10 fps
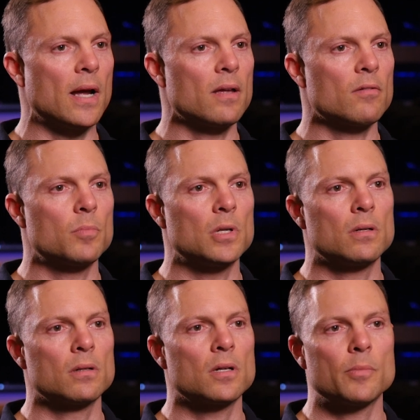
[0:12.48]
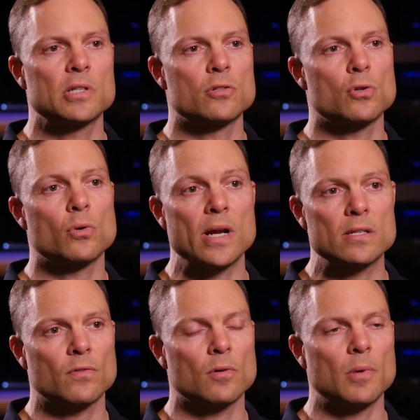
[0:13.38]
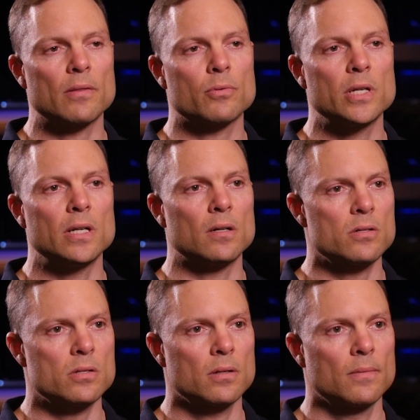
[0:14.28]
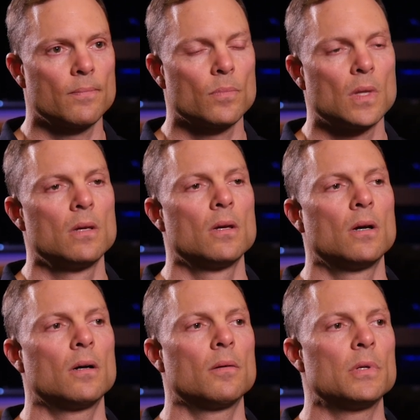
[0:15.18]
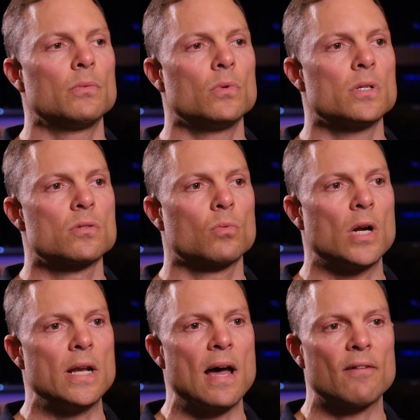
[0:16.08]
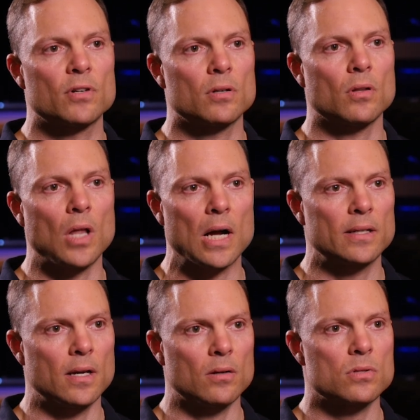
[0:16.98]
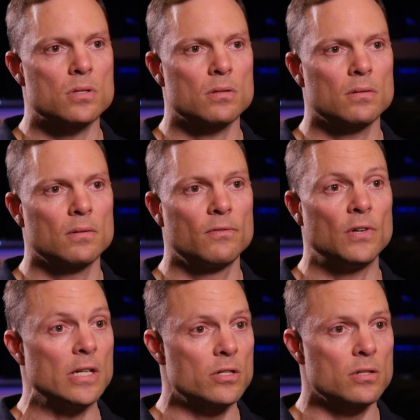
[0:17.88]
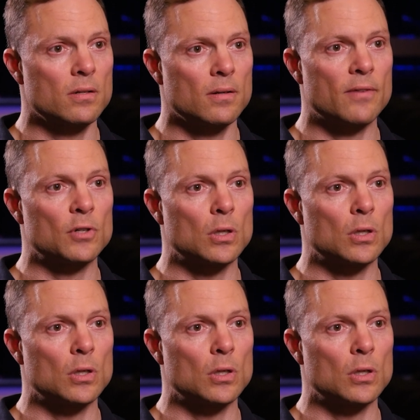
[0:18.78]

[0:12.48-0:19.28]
I have been coming to True Grace for about 3 years. It was right after the lockdowns finished, after